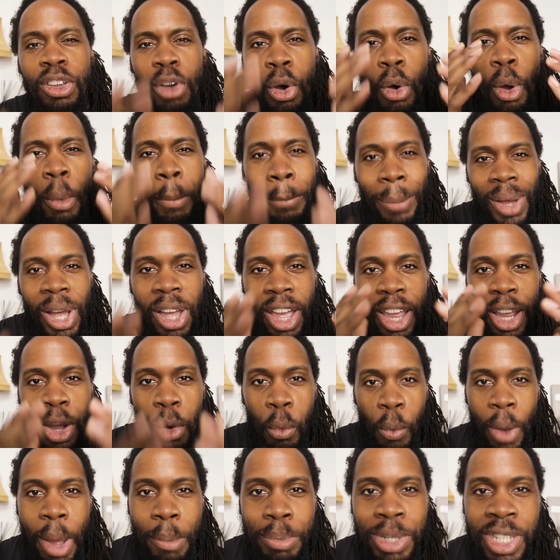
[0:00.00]
you're buying a
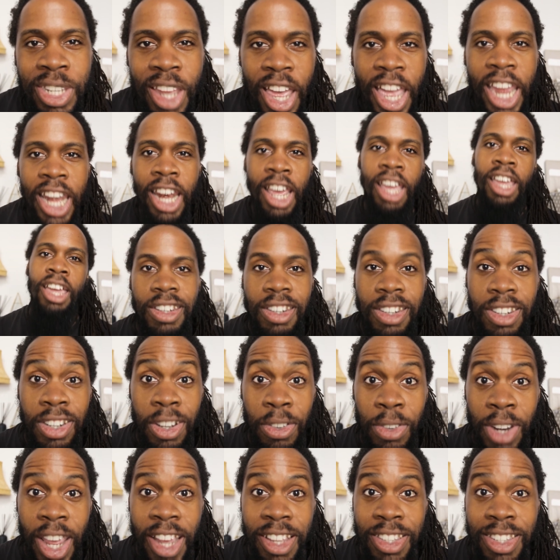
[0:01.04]
website.
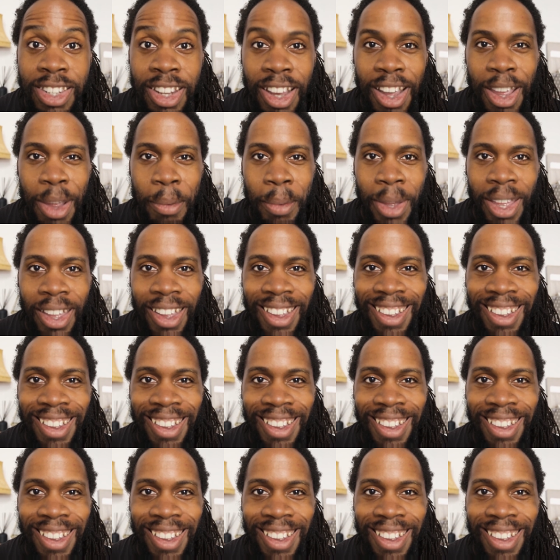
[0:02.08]
Till next time.